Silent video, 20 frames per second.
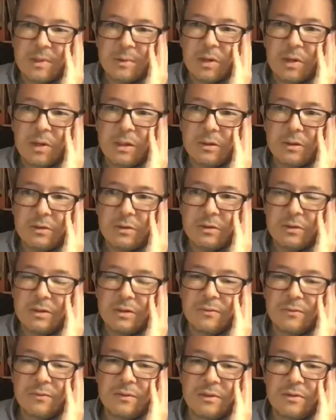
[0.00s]
my own
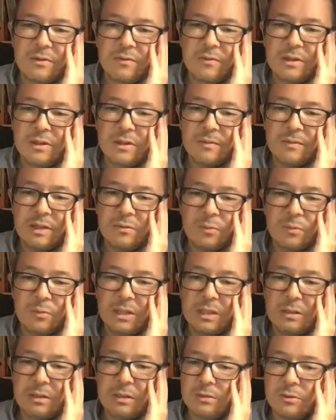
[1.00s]
stuff and develop these
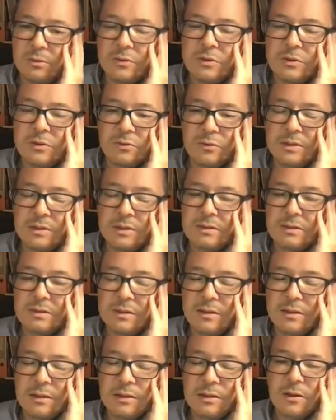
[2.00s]
weird little stories
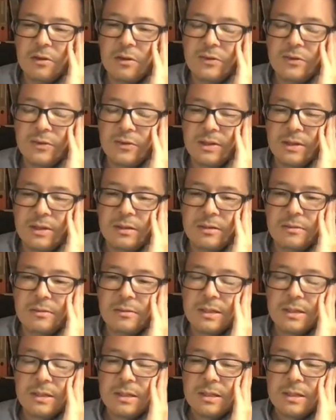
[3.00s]
like the Lost Thing
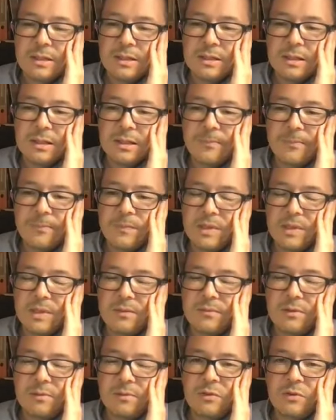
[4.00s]
and
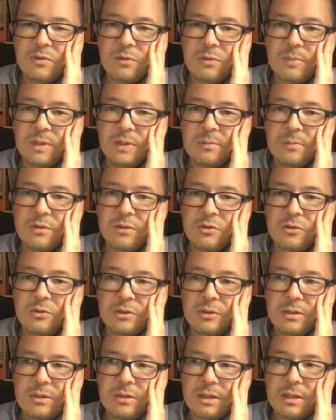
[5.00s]
give them to a
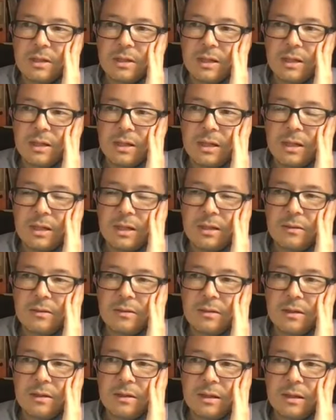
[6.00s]
publisher.
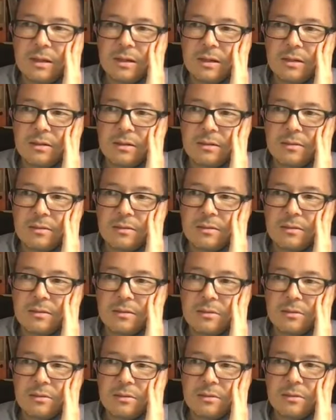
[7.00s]
And
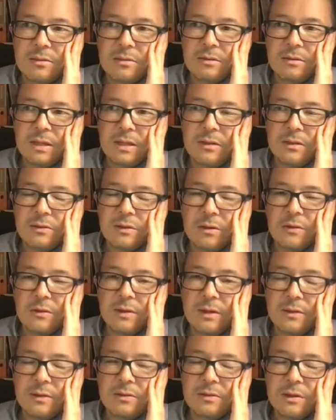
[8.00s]
yeah, so I
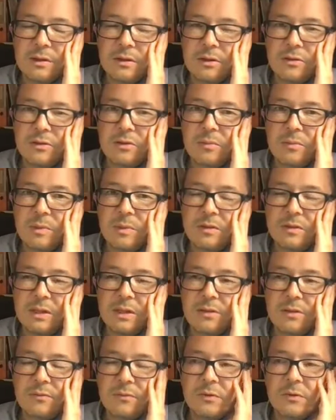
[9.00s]
think there's a lot to be
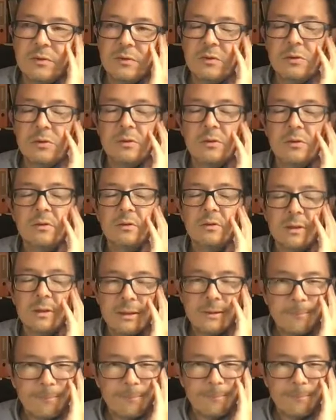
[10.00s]
said for a certain